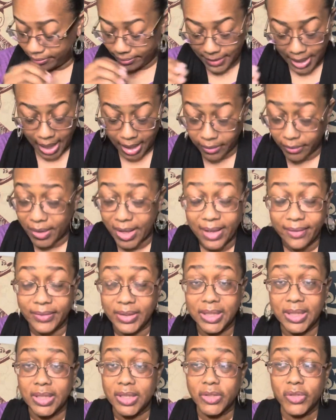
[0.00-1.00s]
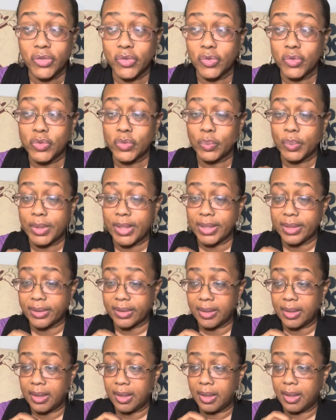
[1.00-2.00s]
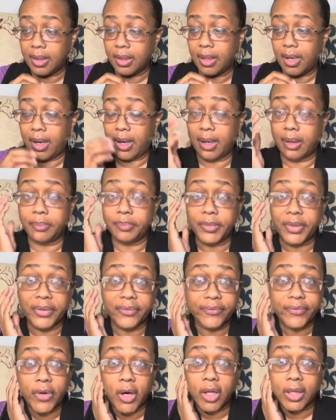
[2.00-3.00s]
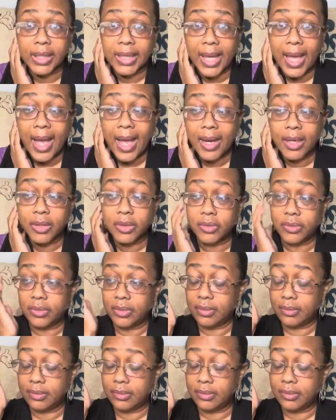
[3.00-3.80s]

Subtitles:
I don't have any issues with them falling out.